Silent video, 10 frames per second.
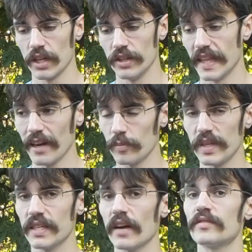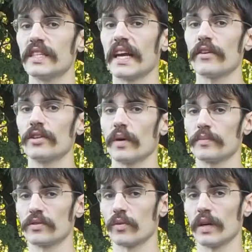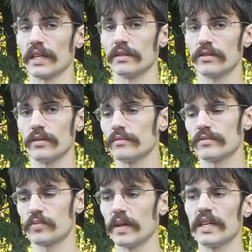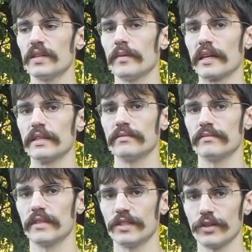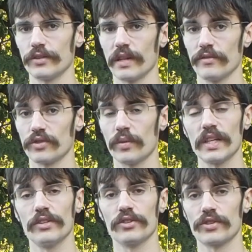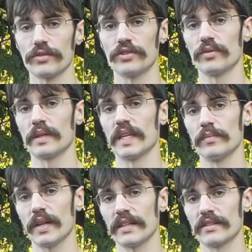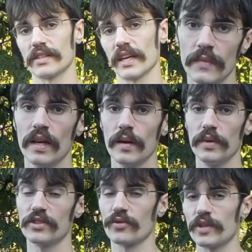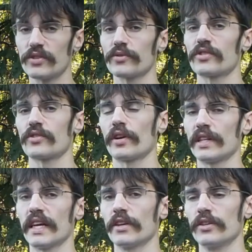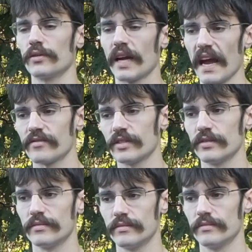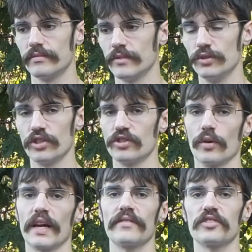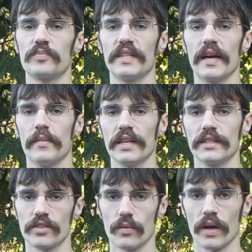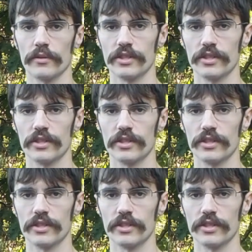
that'll be enough to carry you up to 20. Don't spend any money until you're level 20 and you're sure that you want to keep playing this game. Because the resources are already there. You just don't have to spend that money, so why would